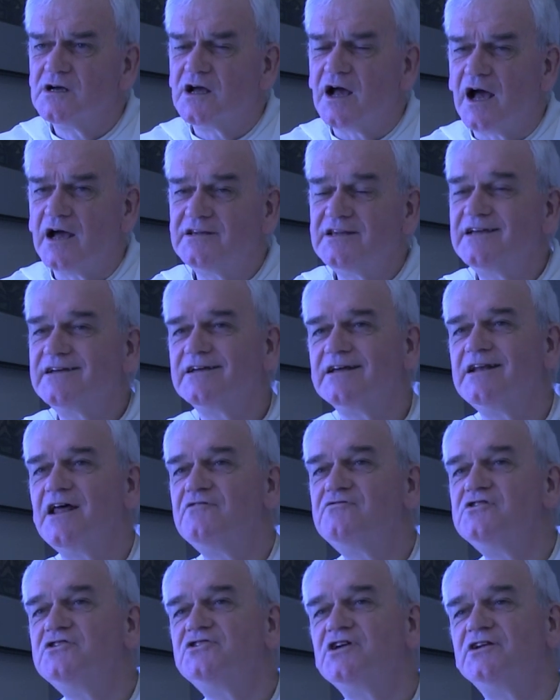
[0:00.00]
I think in
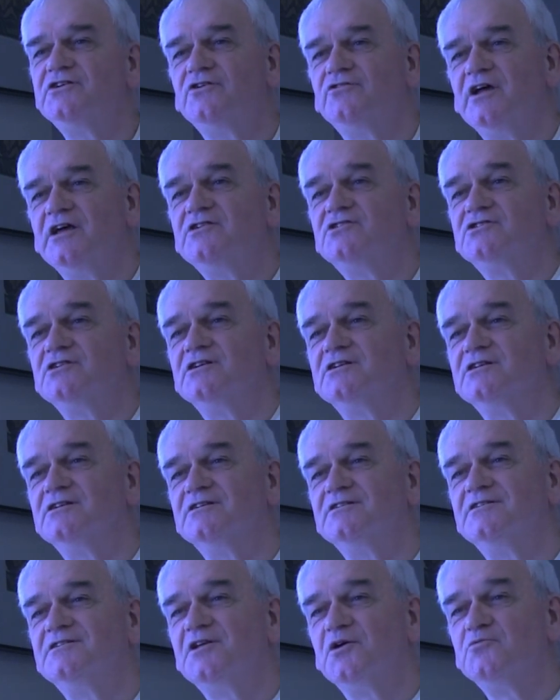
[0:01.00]
every
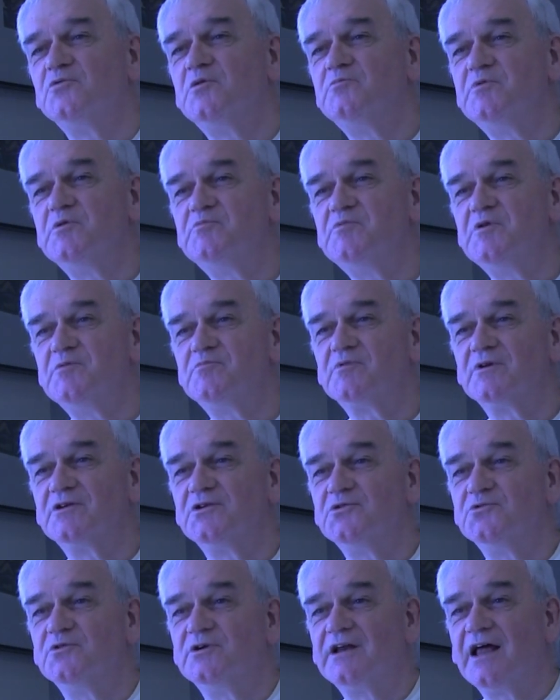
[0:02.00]
generation there will be people
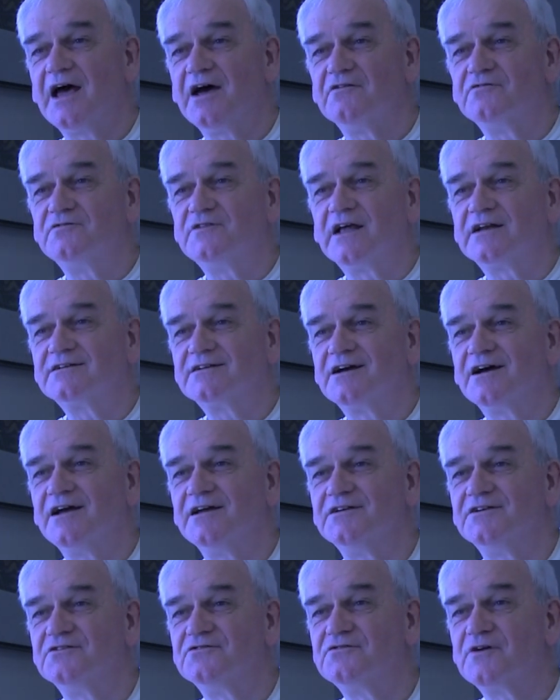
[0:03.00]
who will have that
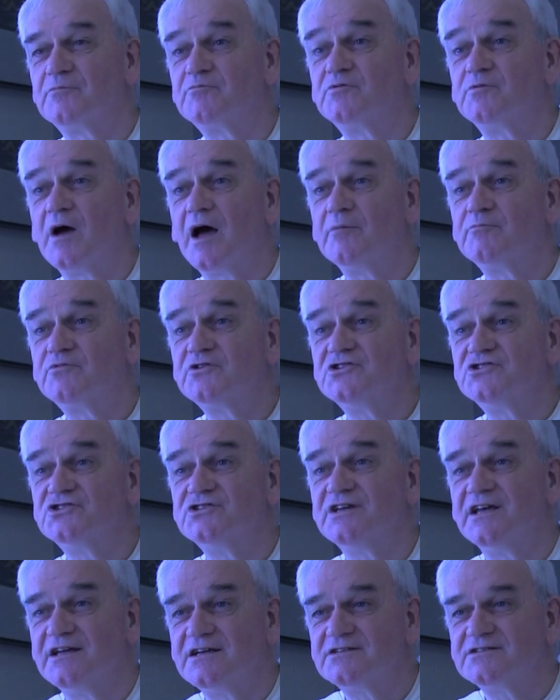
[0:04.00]
kind of
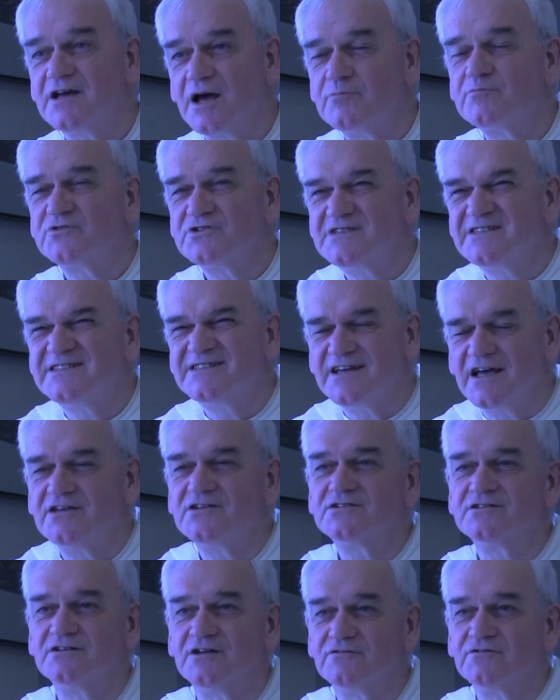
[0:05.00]

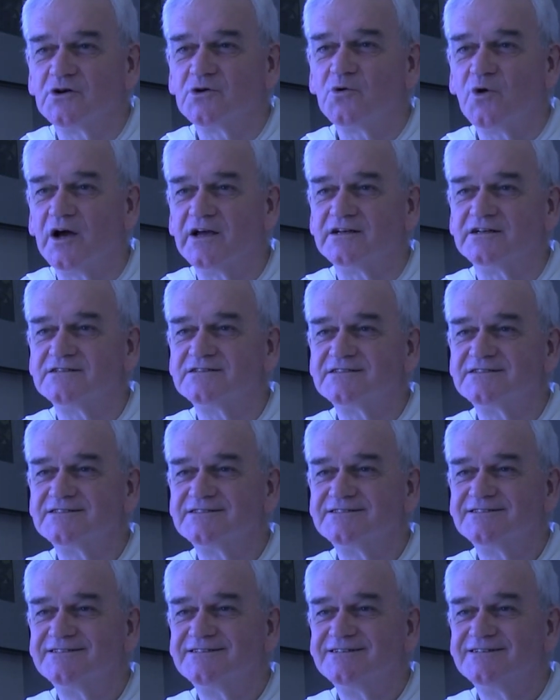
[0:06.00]
appreciation of Aquinas,
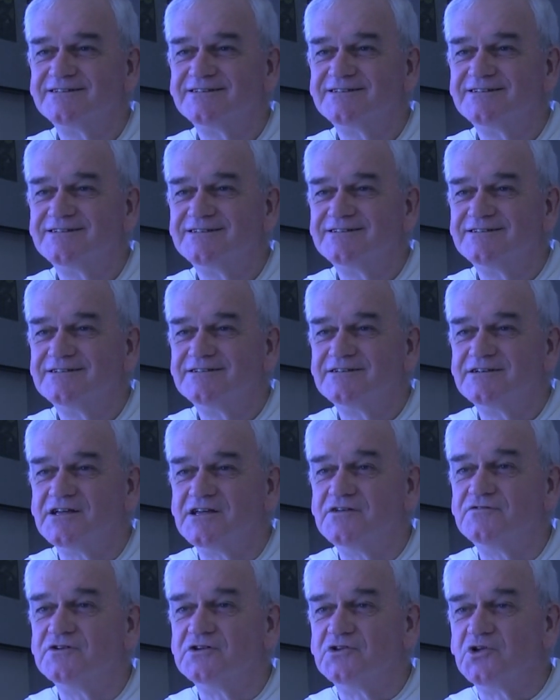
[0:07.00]

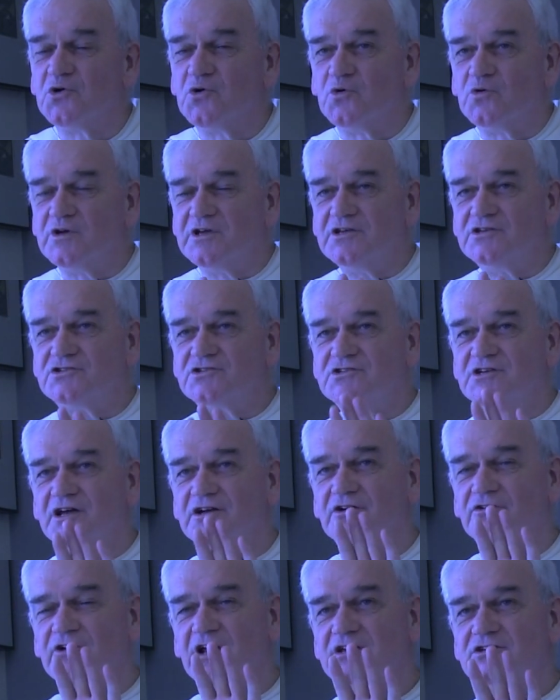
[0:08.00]
even though each
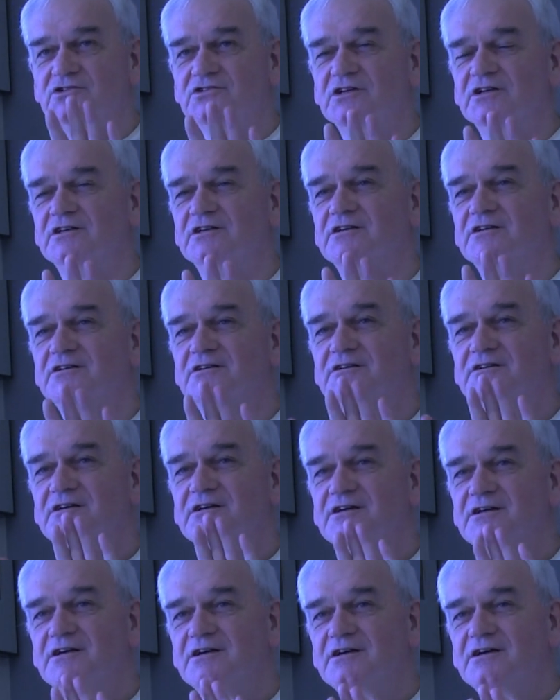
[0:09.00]
generation
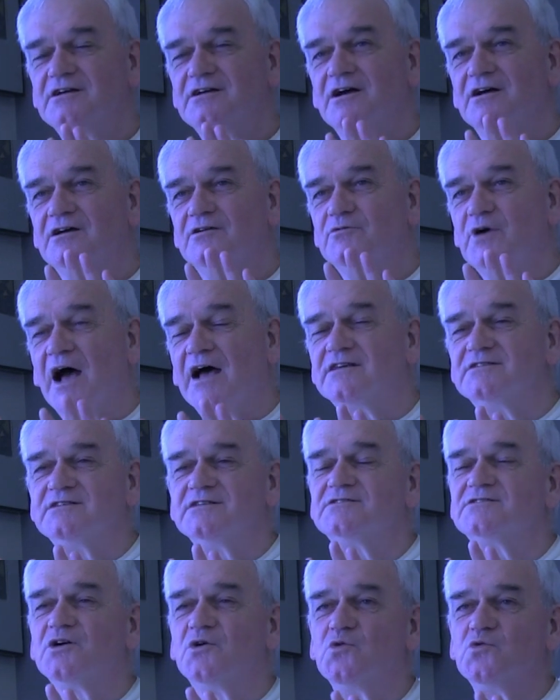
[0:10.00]
has
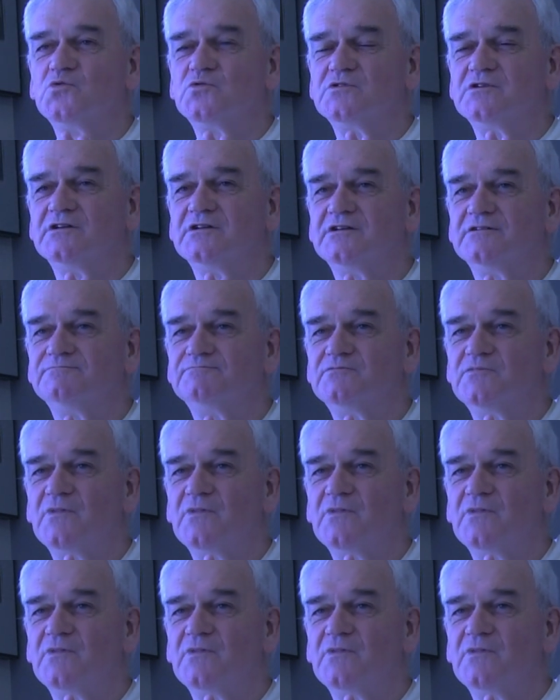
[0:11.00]
its own